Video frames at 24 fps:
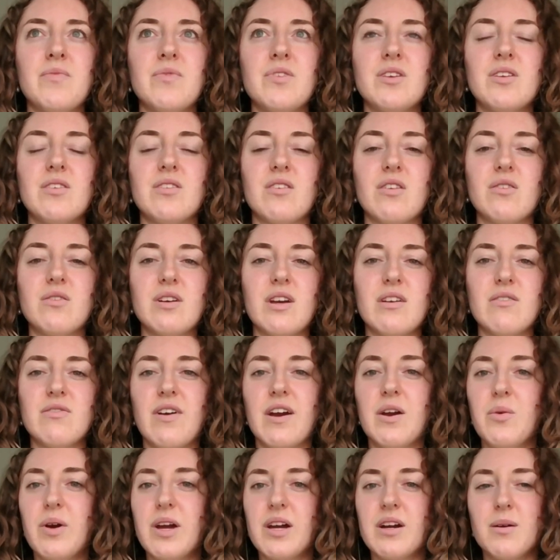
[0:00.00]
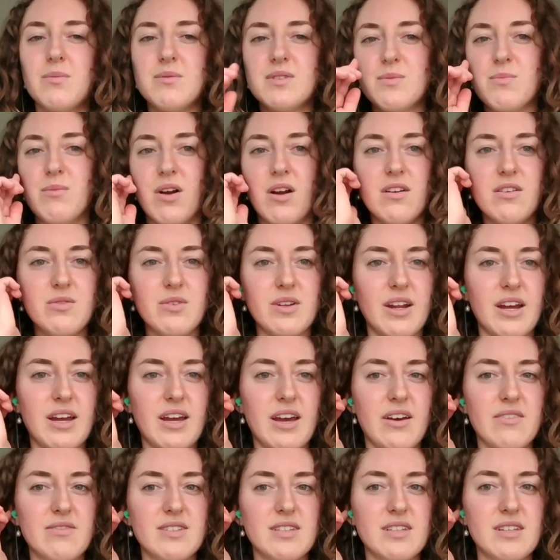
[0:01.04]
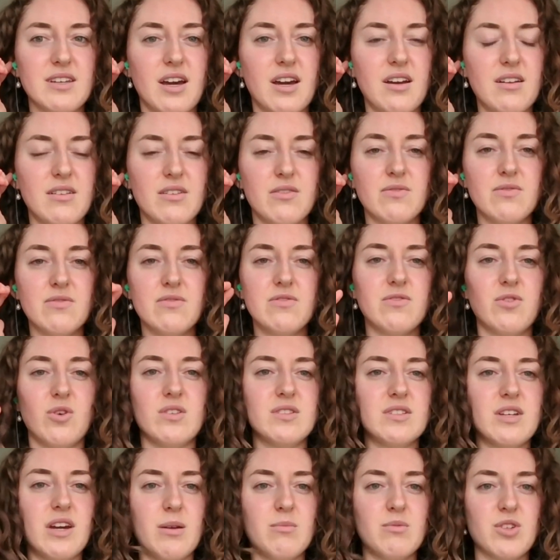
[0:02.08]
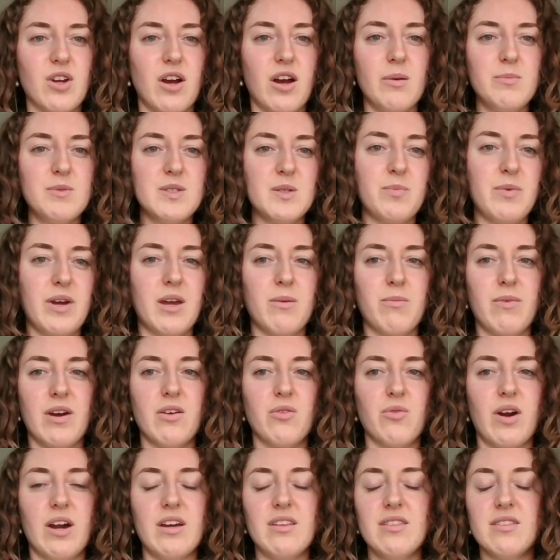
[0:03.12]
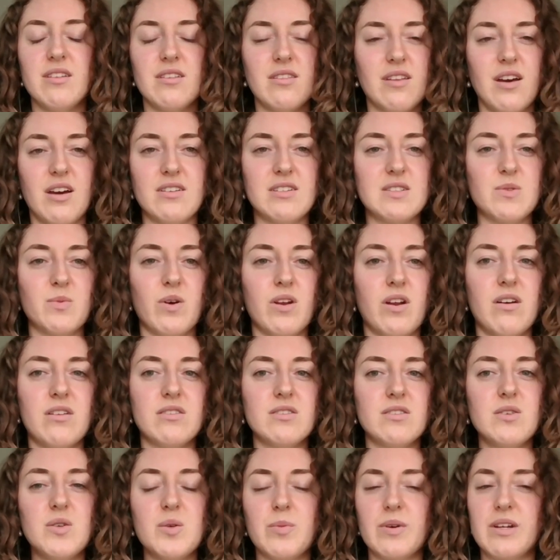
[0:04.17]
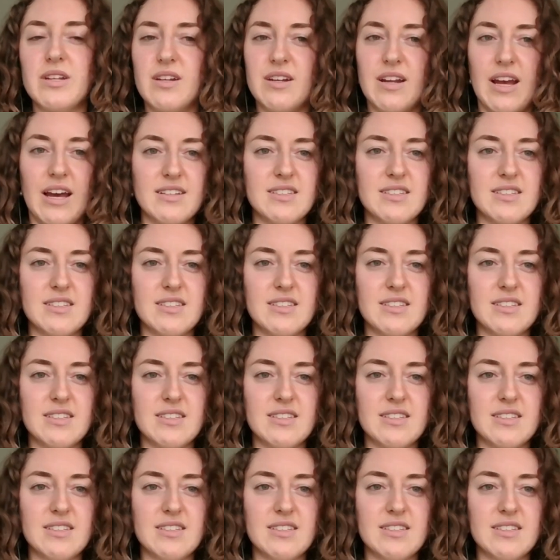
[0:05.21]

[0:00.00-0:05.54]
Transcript: you know, if I wake up tomorrow and I have to get a full time job to pay my rent, then that is what I'll do. But it